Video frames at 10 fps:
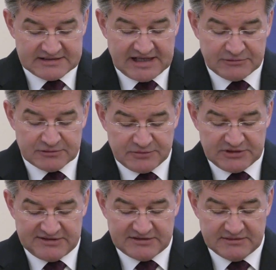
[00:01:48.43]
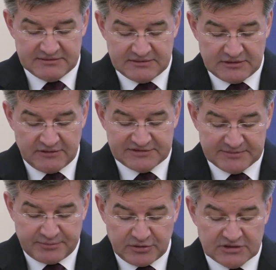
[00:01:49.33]
our words of
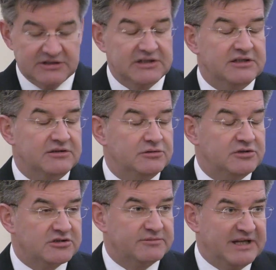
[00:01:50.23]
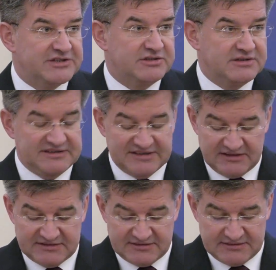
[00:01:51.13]
support do not match the
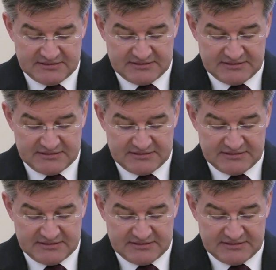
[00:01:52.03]
results.